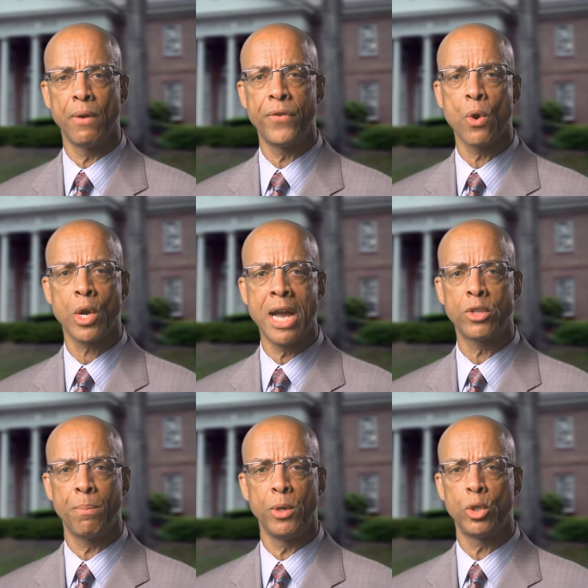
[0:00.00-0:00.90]
of your
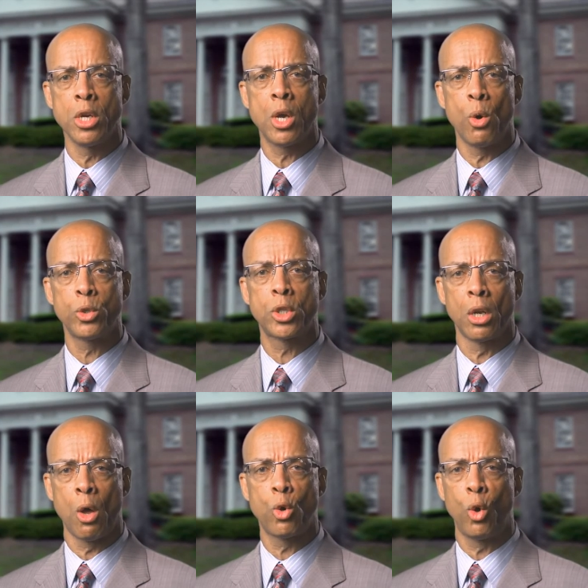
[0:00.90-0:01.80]
contribution goes to
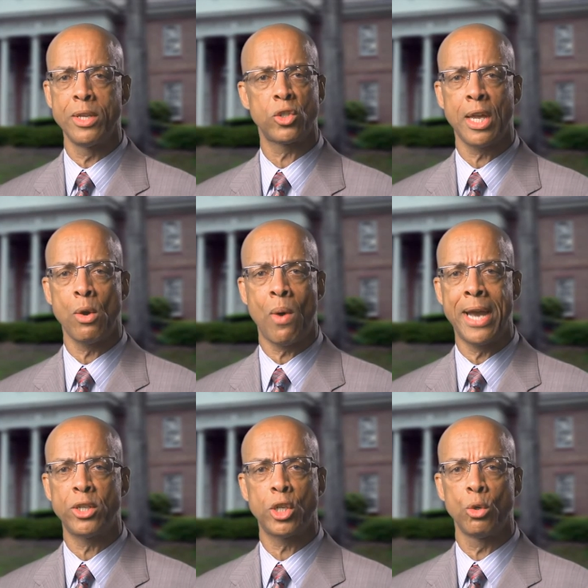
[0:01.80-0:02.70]
local and
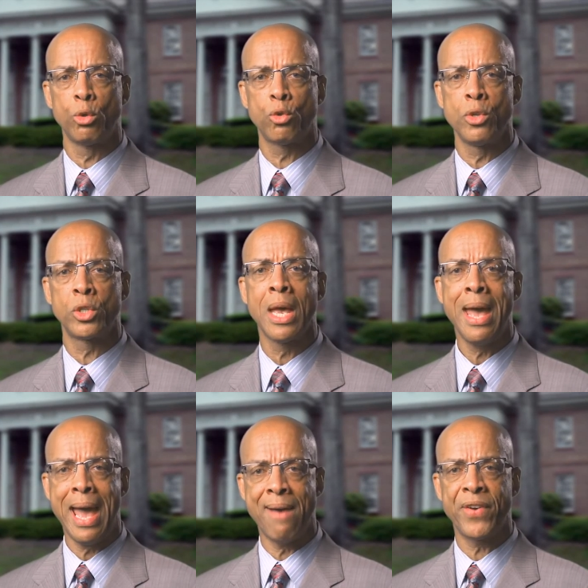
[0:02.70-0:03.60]
statewide children's
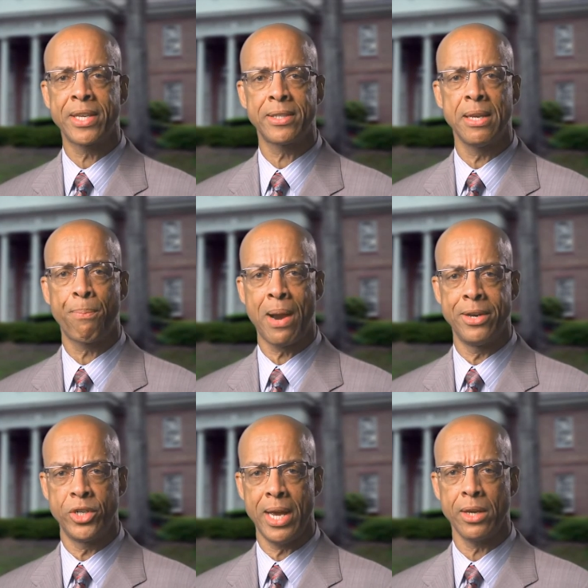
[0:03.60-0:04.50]
advocacy
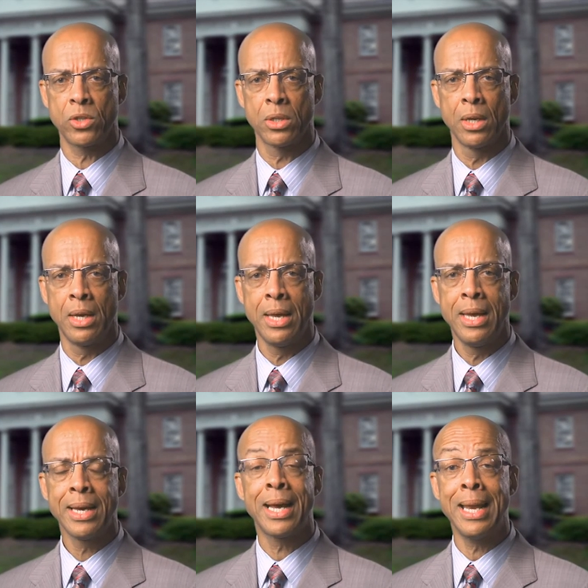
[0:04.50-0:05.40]
projects.
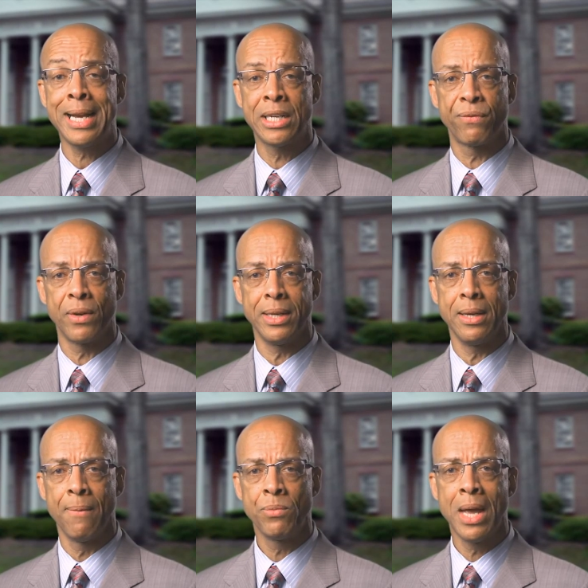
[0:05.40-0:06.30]
Collectively,
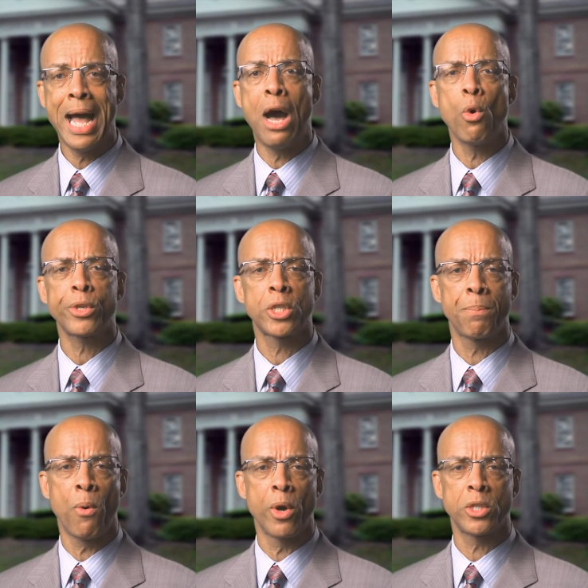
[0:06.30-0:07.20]
our
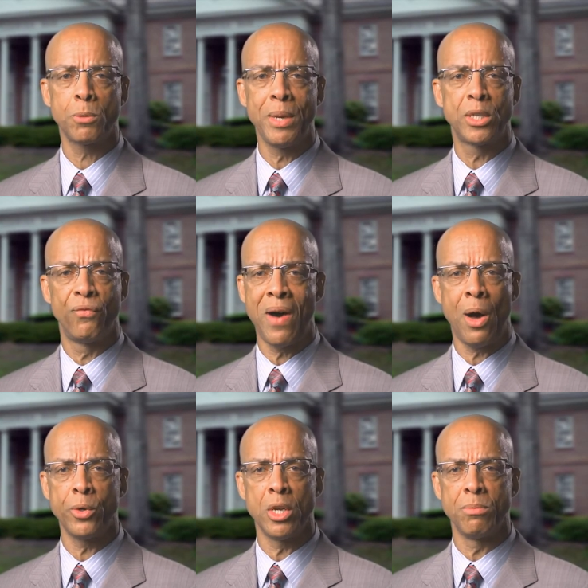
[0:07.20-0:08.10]
support speaks
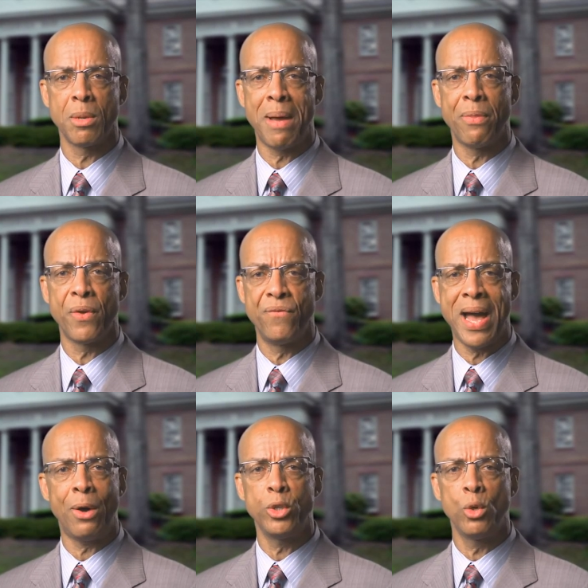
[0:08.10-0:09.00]
volumes about the
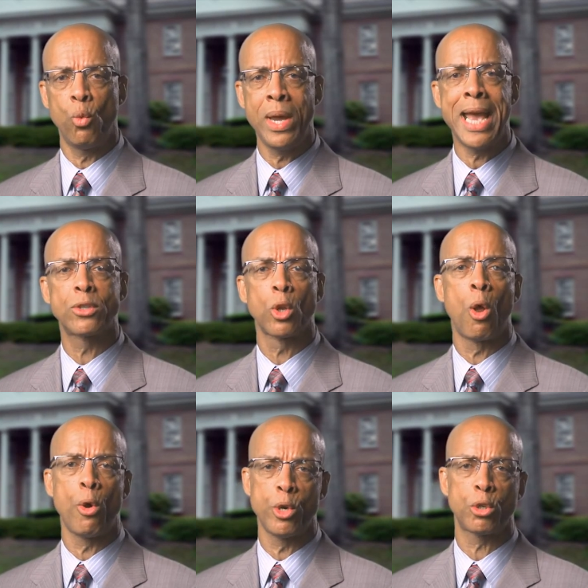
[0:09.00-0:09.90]
value we as
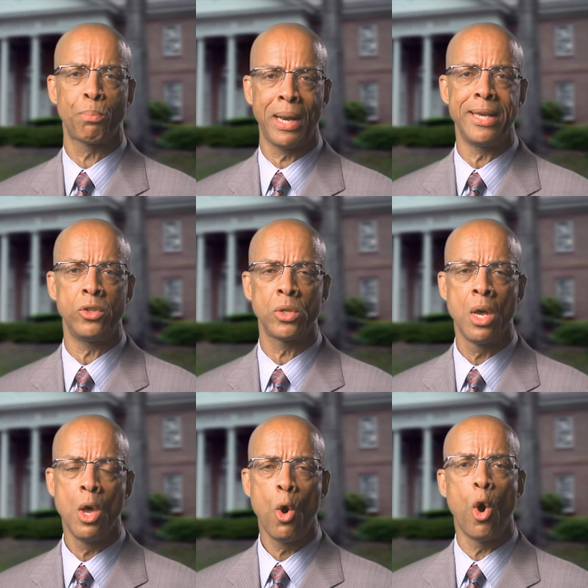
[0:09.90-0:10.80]
lawyers place
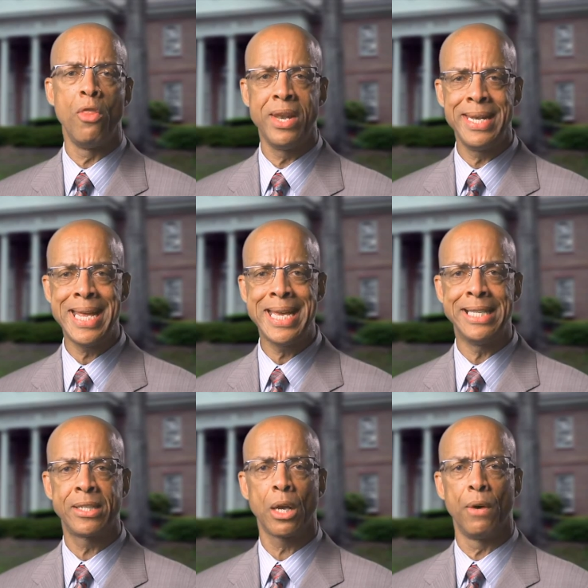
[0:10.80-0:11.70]
on the
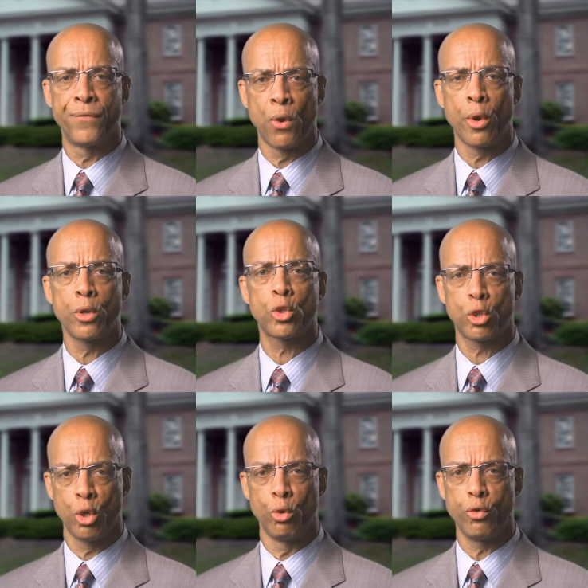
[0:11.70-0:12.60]
needs of Florida's
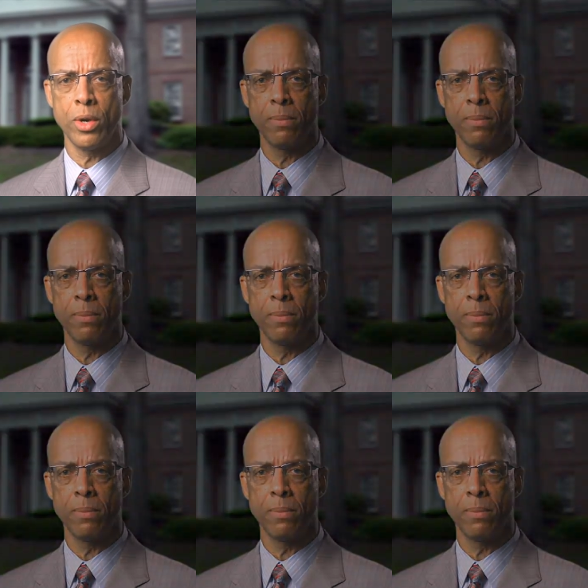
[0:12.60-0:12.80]
children.